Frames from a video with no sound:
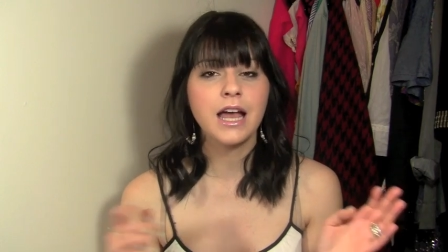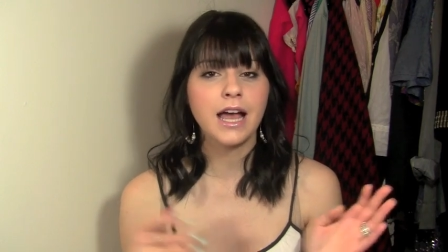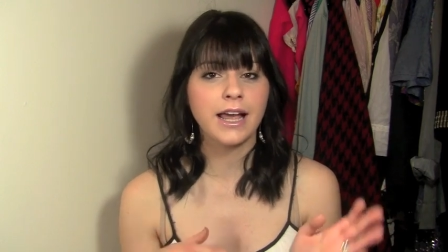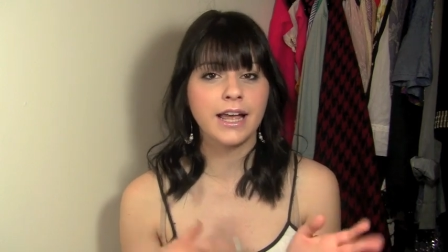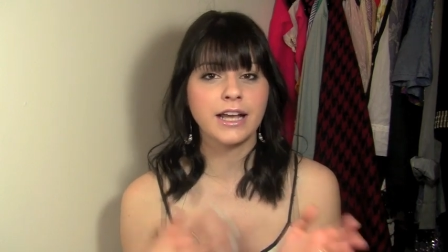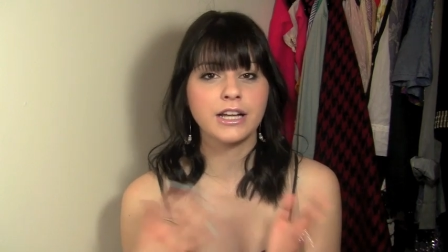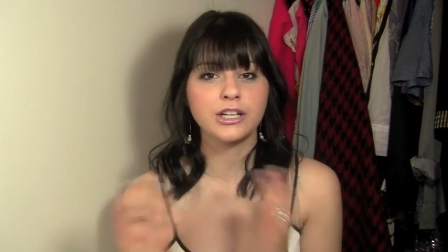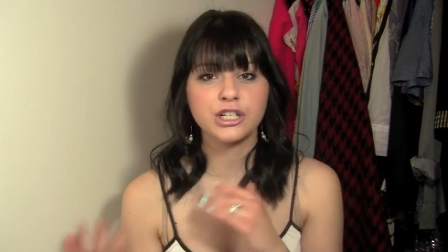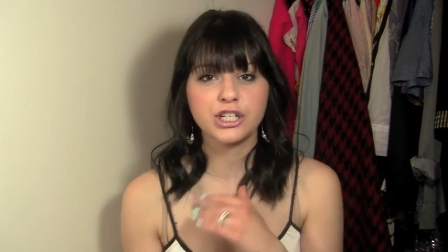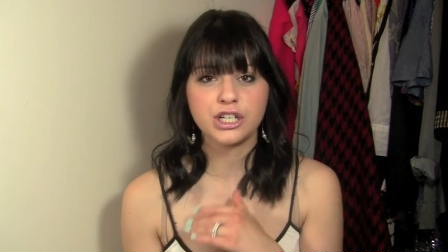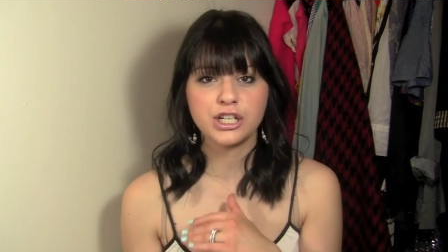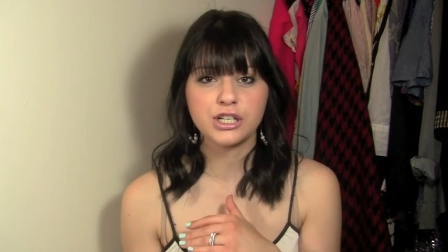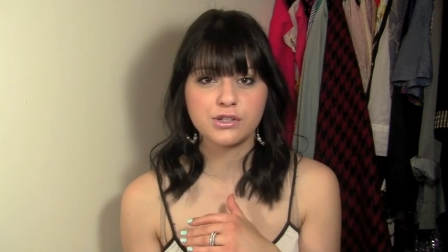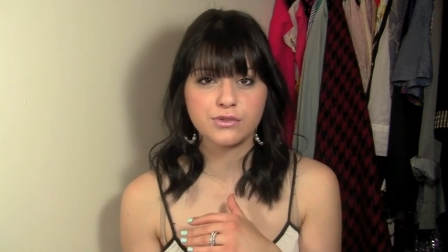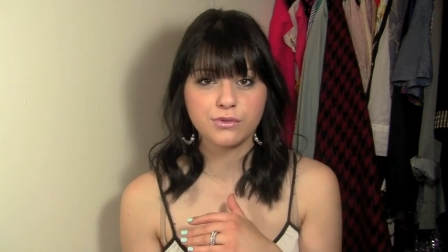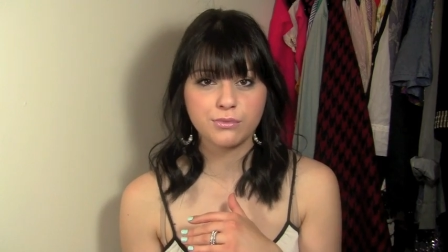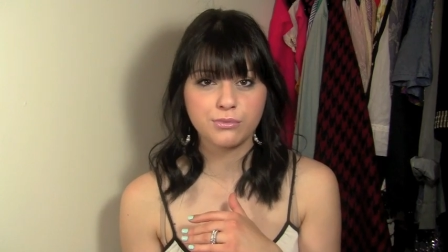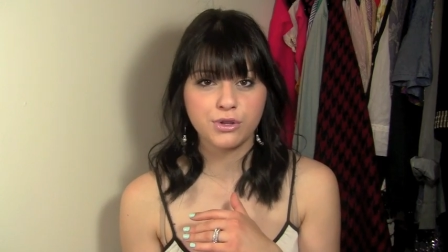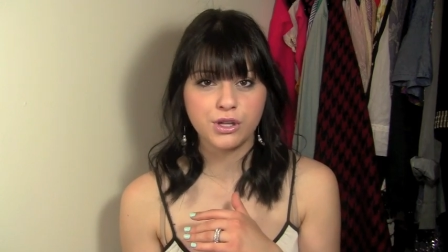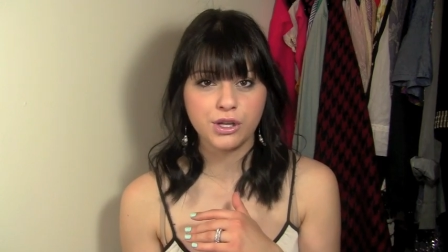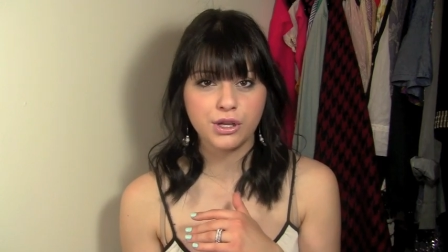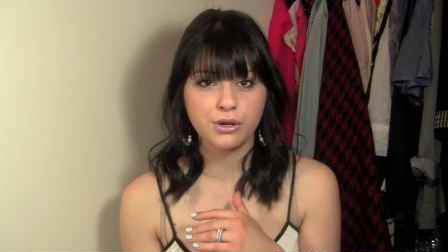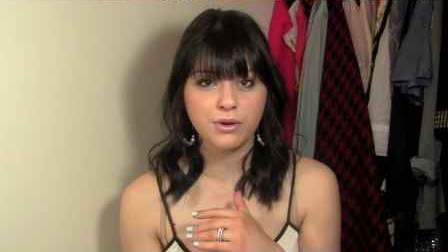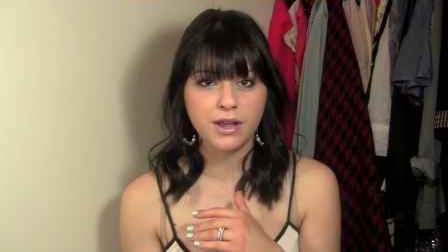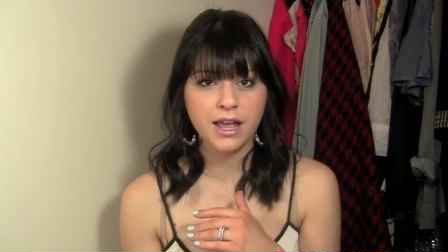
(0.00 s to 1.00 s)
Again, she's
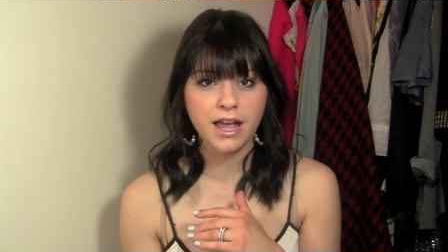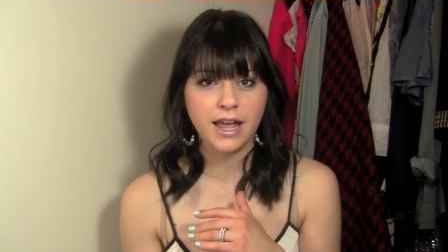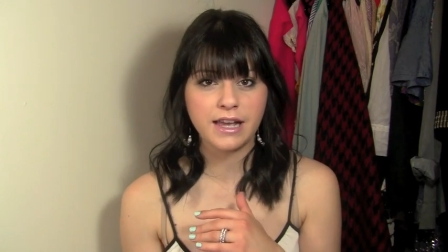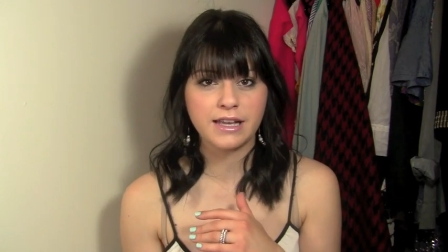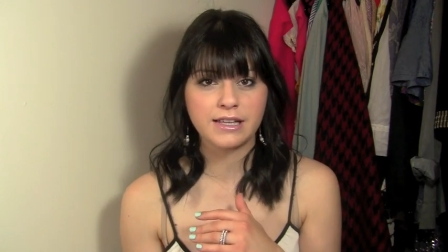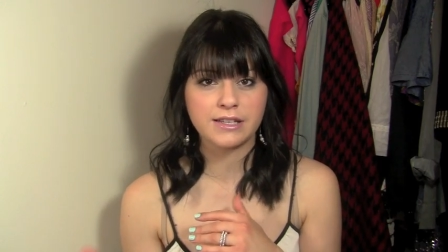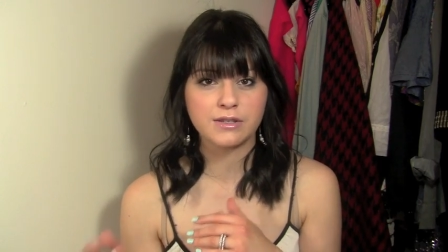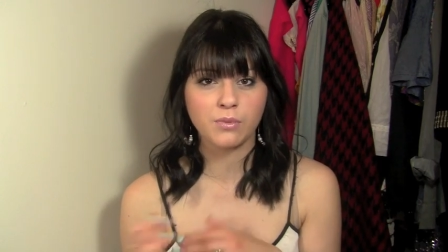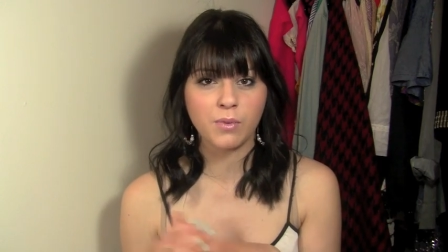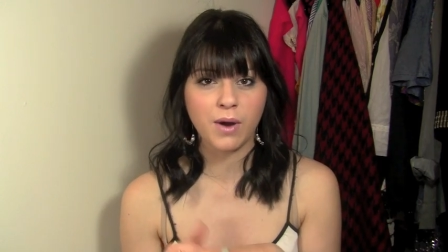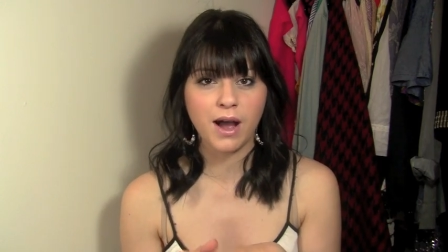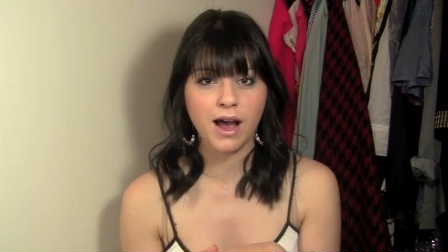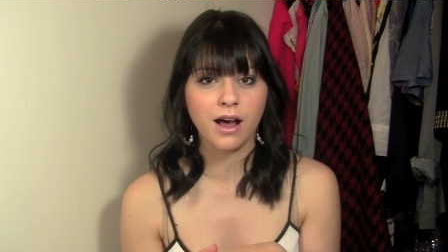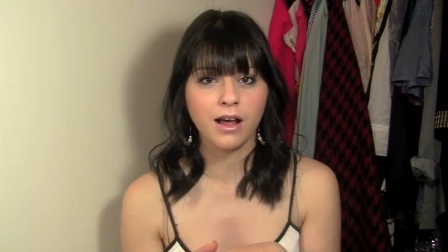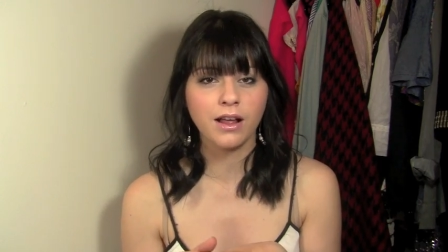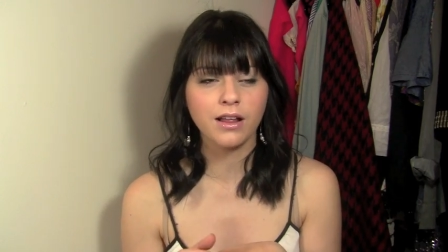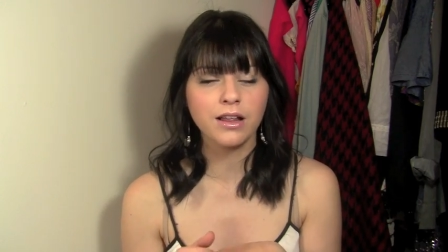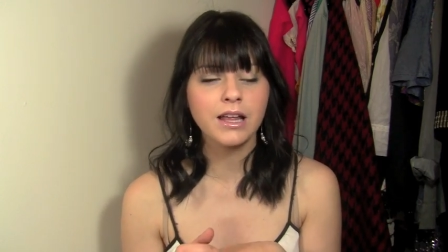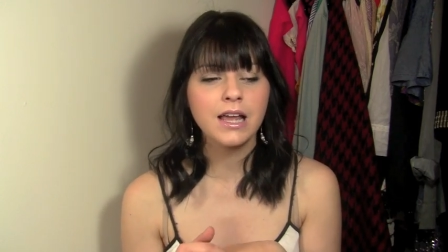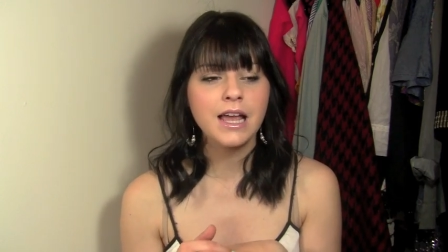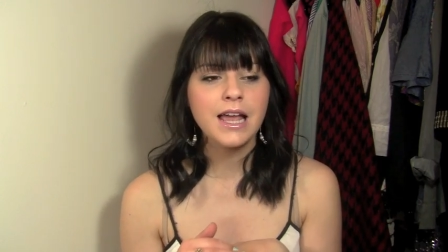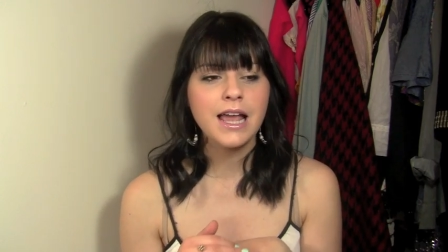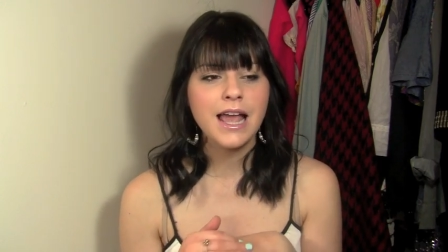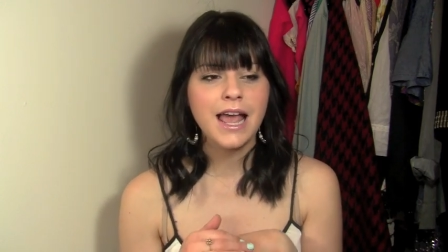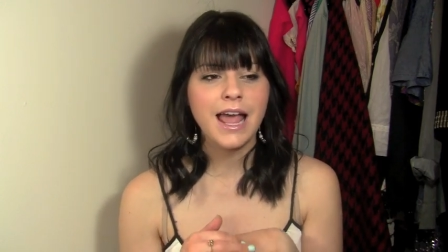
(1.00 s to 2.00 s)
from the U K as
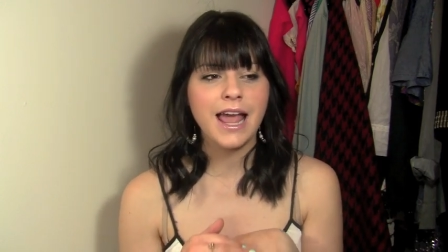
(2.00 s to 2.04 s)
well,